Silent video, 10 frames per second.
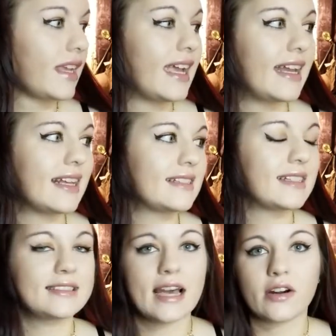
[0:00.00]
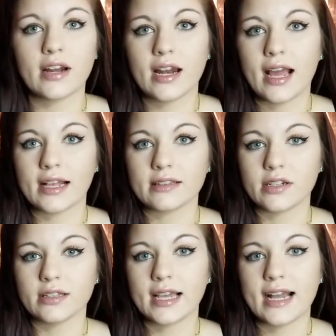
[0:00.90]
It is Saturday night.
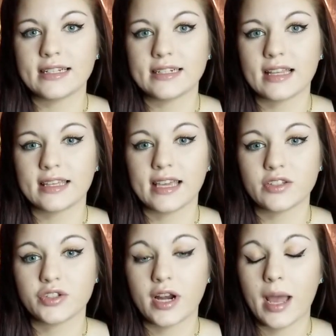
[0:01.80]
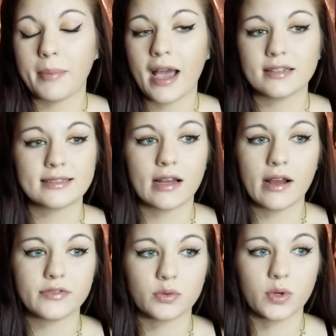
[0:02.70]
Clearly, I did nothing yesterday. I passed out
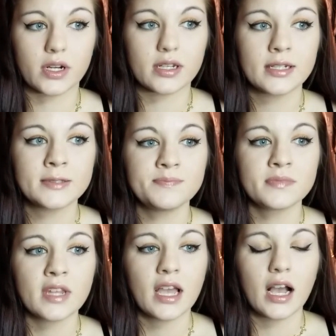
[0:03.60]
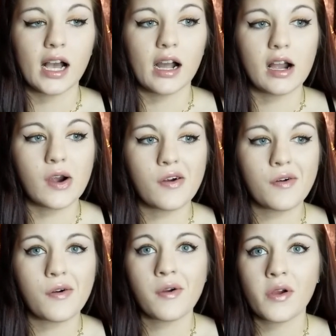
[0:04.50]
after work.
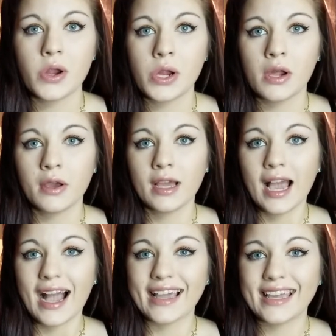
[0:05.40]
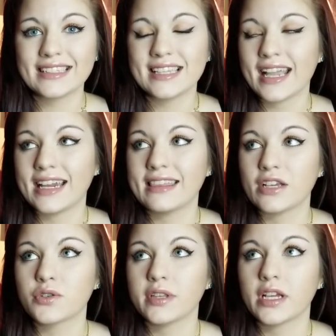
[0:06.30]
I can't say
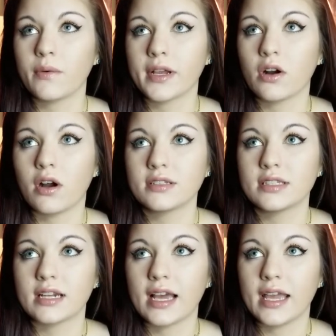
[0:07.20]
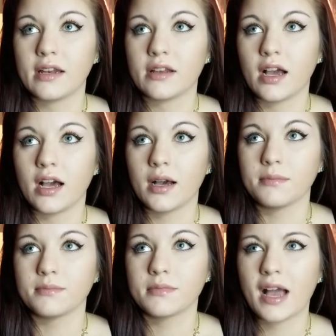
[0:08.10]
anything's really going on tonight.
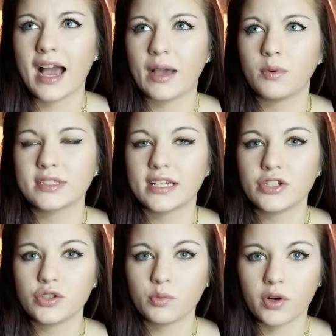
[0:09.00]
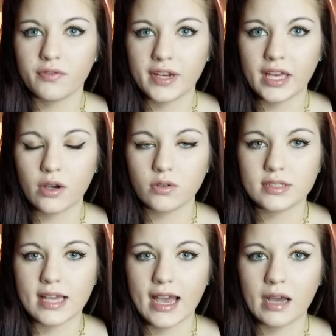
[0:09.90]
I was going to do more
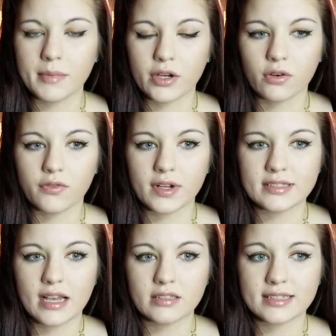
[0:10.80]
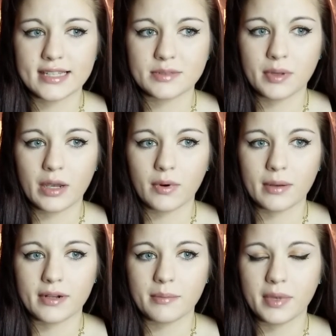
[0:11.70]
videos at my girlfriend's house because that's probably where I'm
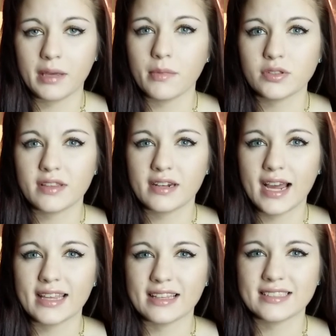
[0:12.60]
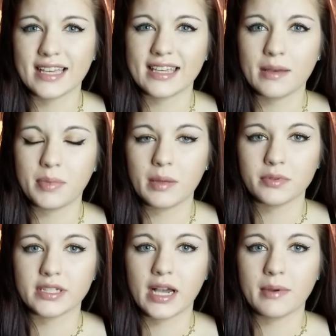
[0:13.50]
going to be most of the night unless I can get
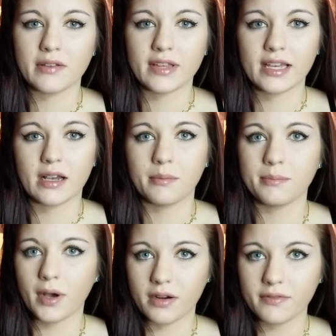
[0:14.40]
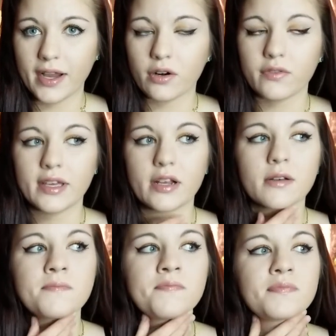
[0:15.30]
people to come have like a bonfire over
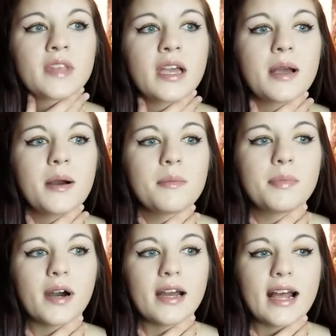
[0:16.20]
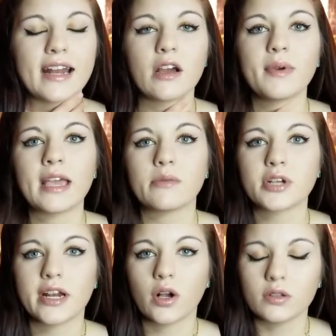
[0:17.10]
here. But I know we kept
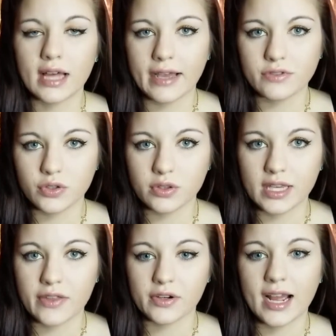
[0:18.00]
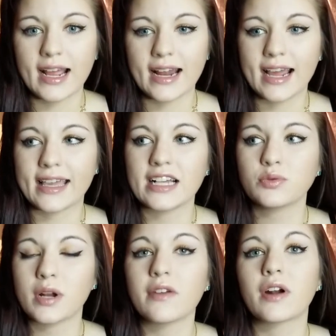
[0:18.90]
trying to go live too the other night, and I guess
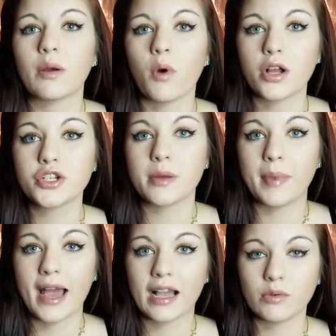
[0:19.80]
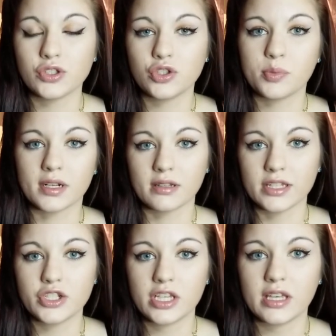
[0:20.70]
whenever I watched it back, it was super
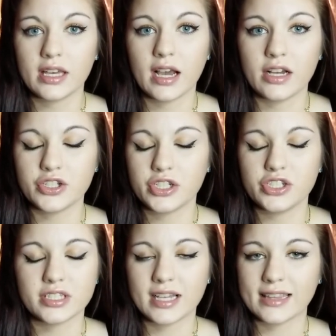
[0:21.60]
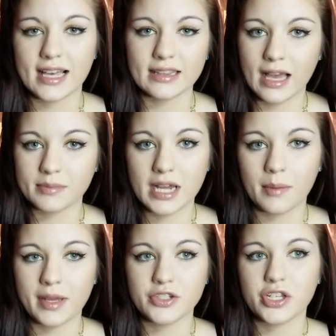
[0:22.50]
glitchy. She just got that
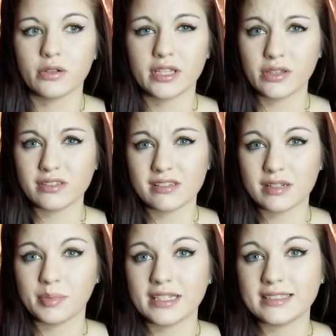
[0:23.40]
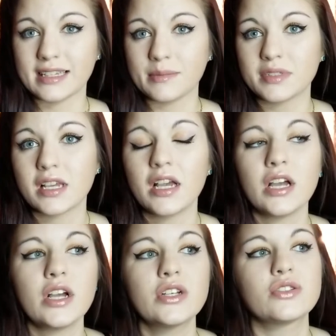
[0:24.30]
laptop and she only uses it to play Sims.
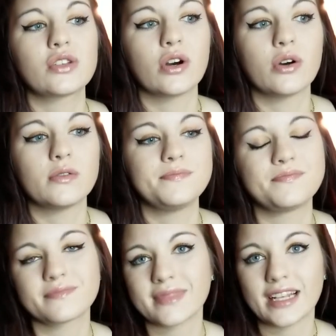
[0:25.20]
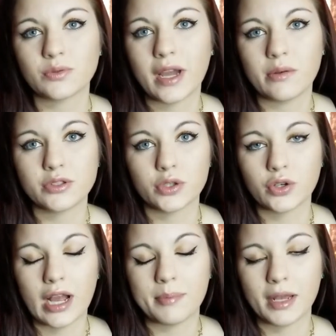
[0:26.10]
So that's why it was so
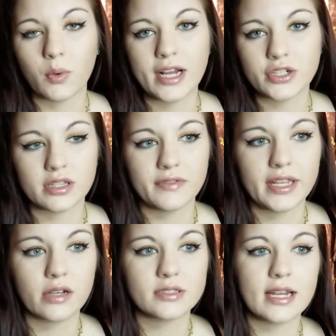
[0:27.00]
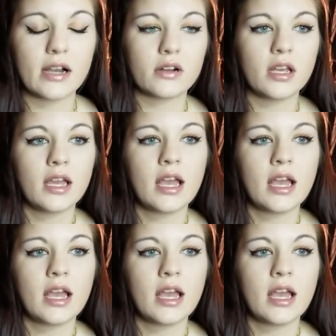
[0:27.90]
crappy and why I took the videos down.